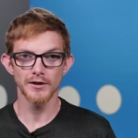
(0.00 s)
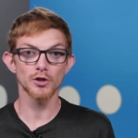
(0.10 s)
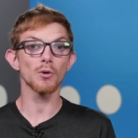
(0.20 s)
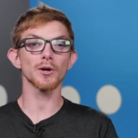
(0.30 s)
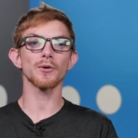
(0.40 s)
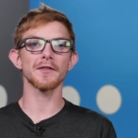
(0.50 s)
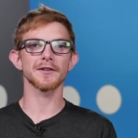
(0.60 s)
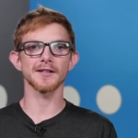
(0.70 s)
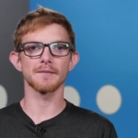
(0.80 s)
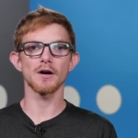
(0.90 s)
To work around the
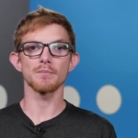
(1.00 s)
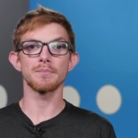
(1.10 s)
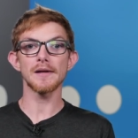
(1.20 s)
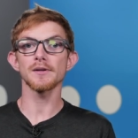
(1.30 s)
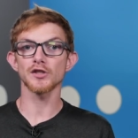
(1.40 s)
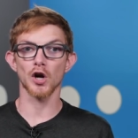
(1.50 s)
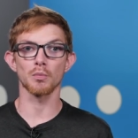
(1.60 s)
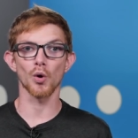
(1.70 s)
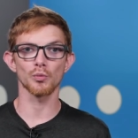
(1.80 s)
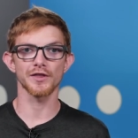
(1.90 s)
dilemma, babies are
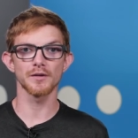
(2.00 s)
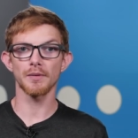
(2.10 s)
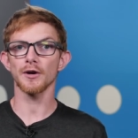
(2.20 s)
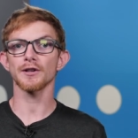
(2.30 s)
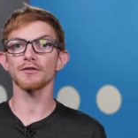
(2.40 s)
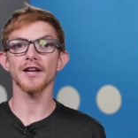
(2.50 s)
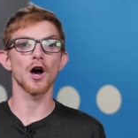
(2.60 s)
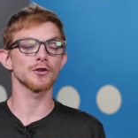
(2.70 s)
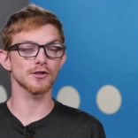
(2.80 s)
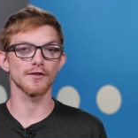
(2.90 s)
born with comparatively
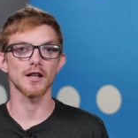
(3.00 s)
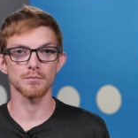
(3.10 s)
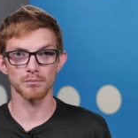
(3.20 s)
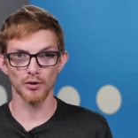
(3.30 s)
underdeveloped